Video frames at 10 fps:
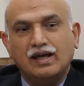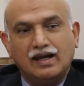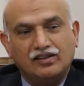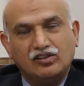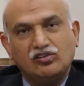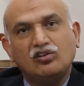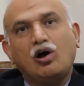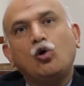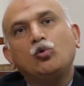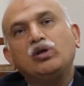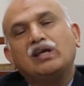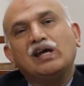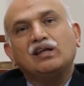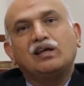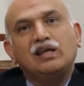And this is how we
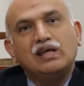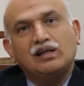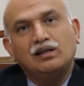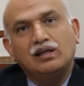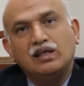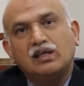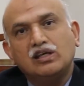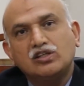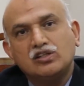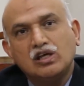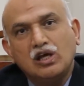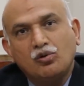can create a linkage